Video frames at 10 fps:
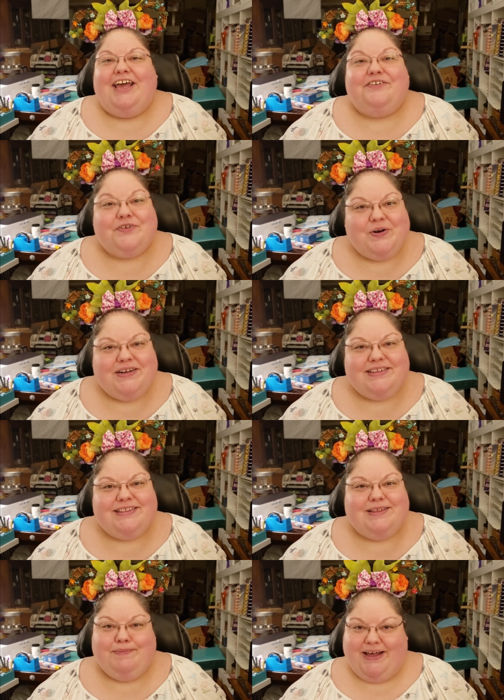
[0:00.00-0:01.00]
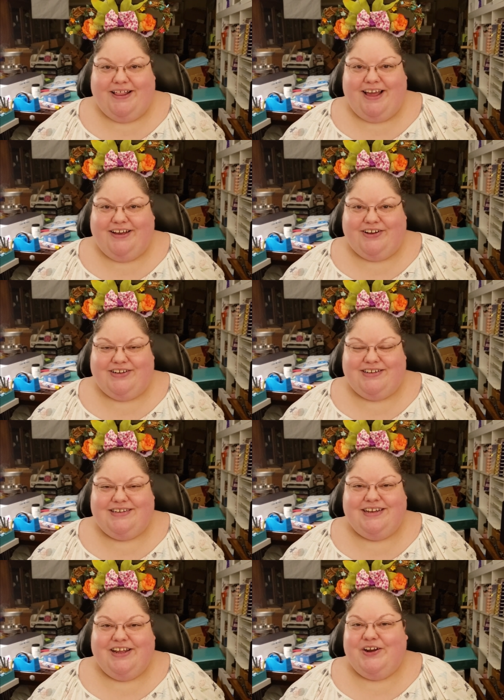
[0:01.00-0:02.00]
And of course, the bell icon
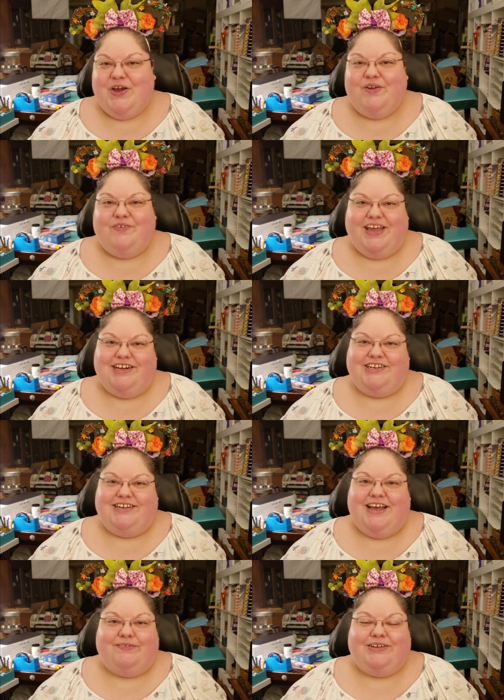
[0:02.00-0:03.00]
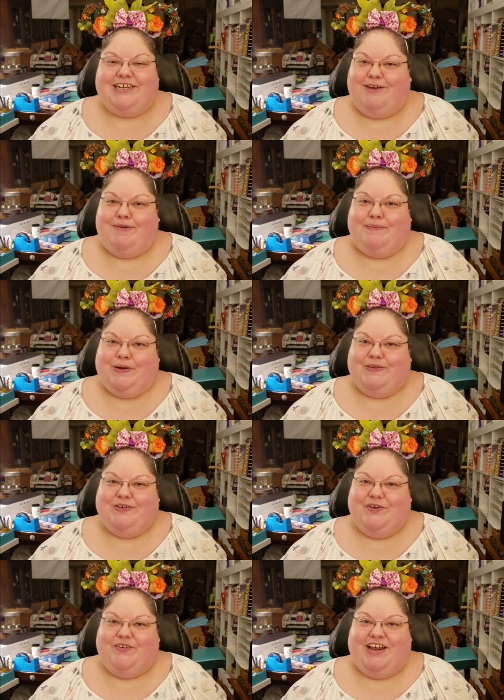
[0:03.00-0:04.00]
to get a notification every time I post
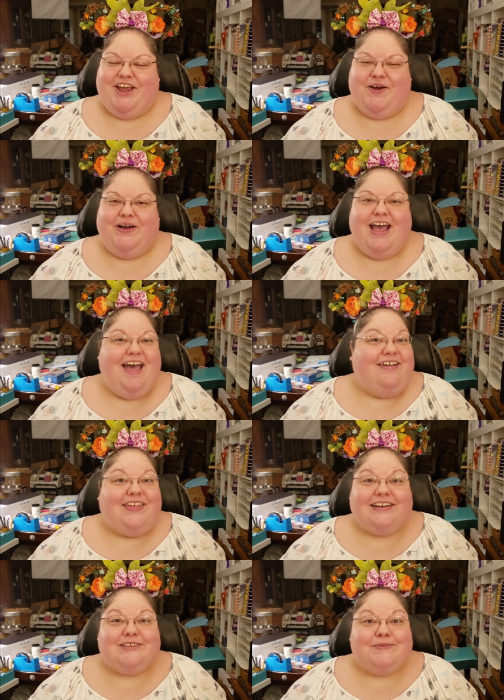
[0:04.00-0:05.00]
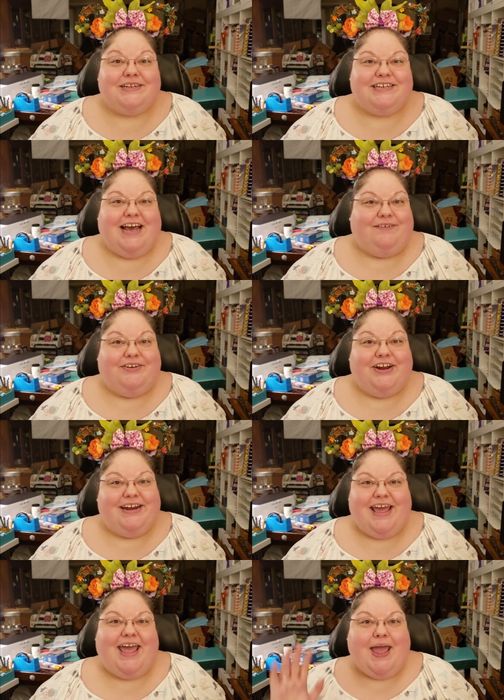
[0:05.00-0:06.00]
a new video. Thanks so much and have a
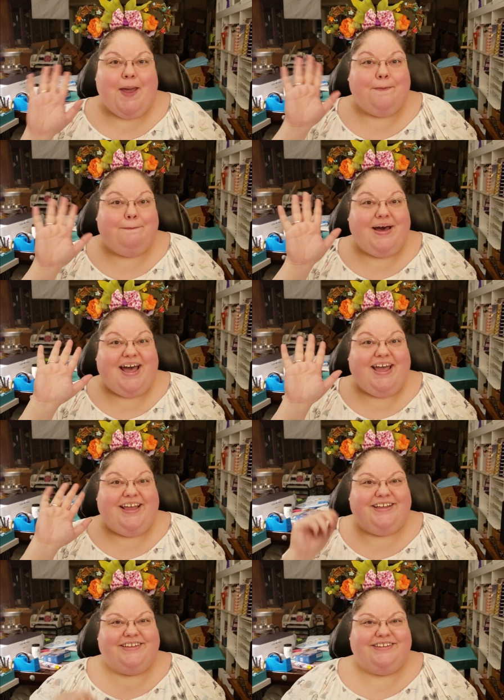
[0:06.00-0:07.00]
great day. Bye!